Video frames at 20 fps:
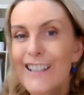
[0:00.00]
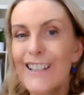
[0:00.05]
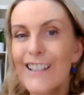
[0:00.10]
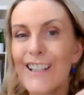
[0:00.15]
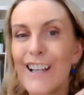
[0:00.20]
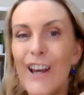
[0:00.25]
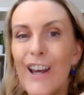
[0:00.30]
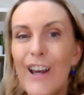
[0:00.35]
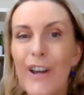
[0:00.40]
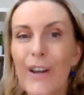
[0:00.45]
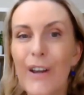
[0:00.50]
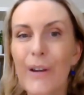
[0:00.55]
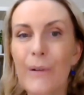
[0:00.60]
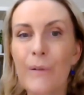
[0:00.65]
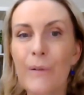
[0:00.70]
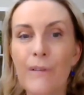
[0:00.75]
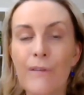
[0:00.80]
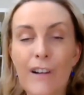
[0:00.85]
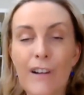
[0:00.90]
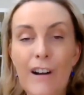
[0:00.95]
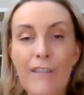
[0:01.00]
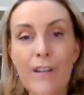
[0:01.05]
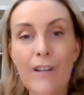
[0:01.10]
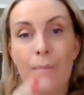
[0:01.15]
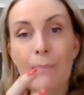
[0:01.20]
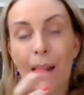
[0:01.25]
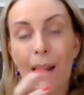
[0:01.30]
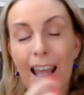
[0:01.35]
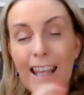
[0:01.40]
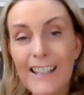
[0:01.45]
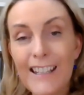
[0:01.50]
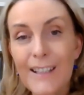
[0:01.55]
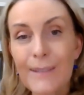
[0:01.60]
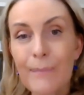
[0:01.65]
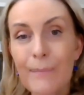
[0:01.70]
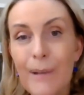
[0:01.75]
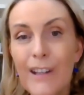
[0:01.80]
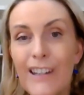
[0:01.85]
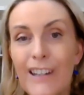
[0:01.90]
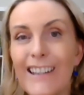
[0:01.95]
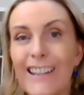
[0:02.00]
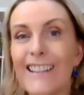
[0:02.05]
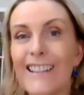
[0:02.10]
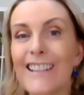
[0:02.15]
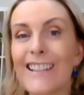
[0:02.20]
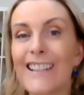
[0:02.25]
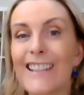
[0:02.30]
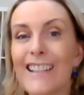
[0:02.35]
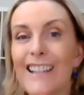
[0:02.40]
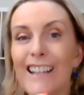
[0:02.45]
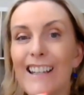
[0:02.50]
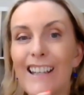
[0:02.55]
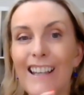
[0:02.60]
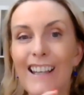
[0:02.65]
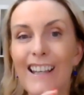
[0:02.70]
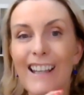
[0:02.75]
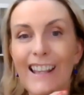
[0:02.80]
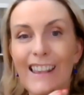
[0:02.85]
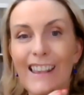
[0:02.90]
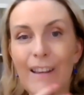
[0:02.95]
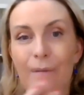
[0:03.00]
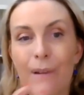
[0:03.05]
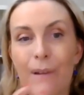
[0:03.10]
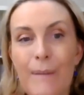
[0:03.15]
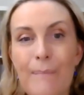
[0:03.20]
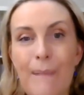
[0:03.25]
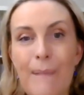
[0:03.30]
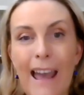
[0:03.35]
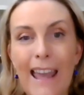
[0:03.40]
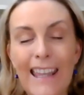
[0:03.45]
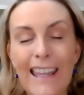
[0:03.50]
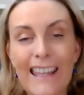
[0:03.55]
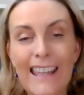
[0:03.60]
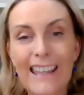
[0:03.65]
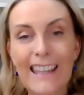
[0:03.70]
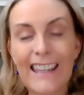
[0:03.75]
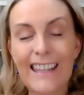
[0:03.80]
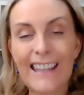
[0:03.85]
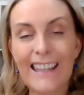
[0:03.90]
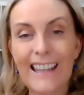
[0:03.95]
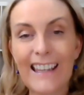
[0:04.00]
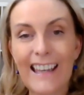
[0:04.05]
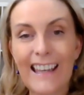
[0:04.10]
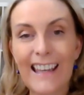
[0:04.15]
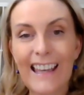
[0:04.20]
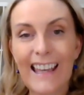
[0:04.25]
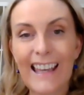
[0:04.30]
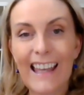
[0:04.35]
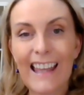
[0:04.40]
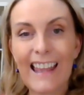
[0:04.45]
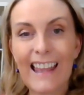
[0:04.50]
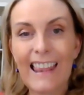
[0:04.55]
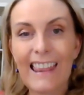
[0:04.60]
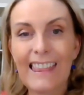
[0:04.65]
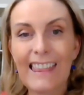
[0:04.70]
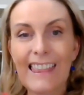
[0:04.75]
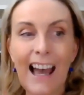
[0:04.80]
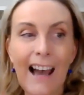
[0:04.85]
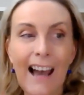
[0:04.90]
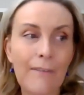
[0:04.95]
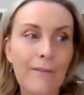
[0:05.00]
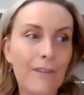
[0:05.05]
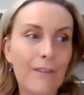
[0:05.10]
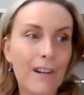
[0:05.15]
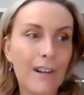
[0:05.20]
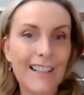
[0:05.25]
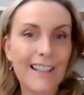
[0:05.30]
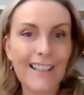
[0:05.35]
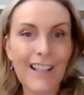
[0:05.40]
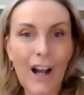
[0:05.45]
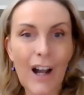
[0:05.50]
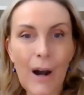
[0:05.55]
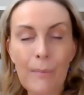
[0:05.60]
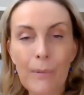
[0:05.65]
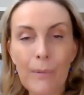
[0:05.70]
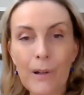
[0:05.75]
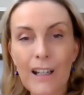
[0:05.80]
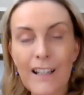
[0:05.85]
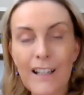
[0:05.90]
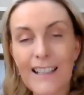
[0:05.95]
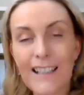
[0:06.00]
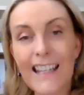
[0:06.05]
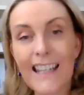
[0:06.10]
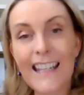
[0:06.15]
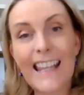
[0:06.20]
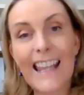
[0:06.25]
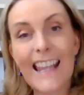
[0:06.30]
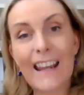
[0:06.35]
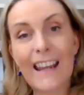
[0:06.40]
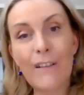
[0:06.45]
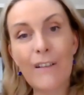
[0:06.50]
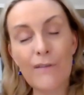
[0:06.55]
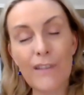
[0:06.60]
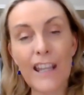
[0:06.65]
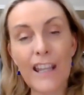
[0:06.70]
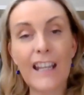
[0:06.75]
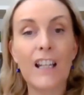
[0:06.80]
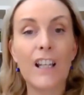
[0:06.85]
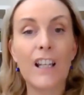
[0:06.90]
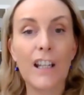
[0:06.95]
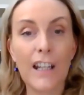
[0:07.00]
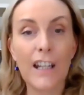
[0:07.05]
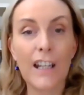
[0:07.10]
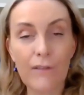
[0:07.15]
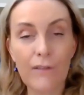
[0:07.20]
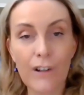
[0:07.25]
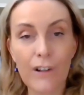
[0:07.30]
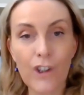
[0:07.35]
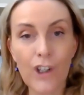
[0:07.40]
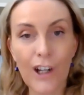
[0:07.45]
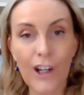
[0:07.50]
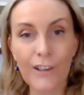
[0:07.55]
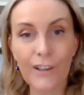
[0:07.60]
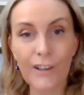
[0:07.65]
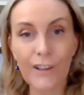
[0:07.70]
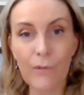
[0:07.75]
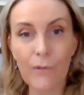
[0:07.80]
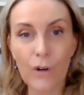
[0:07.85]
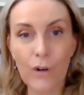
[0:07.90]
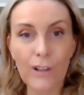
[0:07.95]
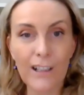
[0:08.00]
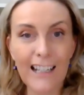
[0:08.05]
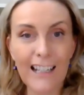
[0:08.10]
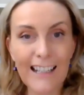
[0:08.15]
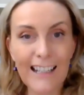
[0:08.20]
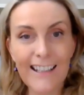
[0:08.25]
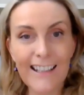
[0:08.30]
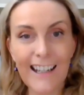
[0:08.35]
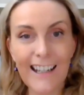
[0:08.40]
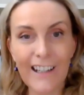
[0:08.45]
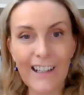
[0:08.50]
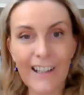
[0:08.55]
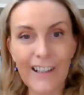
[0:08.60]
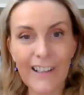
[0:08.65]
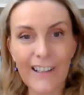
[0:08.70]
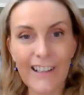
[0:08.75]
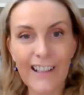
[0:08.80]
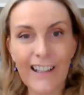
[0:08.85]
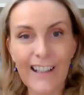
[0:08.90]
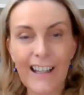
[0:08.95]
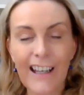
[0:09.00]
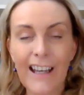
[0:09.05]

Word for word: So for every placement that we make, that, for example, is a year of e learning for a child in rural India,